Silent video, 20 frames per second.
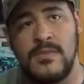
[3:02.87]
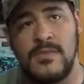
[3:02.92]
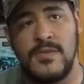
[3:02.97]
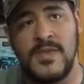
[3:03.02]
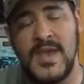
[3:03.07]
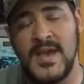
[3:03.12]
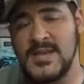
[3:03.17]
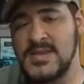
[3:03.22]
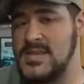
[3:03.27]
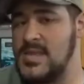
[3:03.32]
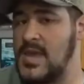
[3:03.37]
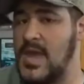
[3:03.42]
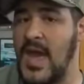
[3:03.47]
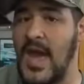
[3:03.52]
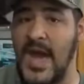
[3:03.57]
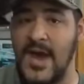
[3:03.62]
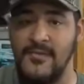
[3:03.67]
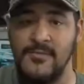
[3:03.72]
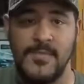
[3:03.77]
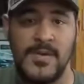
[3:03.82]
Yes, they
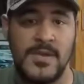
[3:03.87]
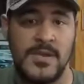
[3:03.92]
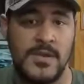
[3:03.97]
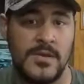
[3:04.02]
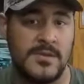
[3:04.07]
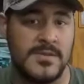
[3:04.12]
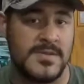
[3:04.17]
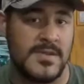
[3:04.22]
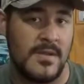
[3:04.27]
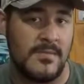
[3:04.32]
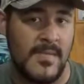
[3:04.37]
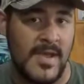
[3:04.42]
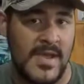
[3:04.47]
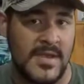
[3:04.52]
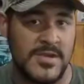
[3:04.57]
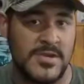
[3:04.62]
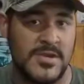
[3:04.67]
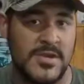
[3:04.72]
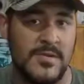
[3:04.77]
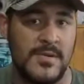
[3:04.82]
have been used in
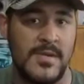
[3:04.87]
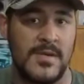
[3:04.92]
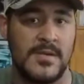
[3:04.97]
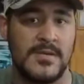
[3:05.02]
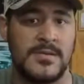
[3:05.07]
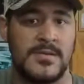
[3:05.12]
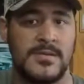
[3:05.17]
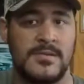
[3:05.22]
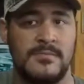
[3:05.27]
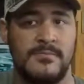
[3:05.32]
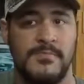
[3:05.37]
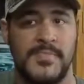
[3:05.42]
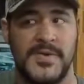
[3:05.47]
mass shootings,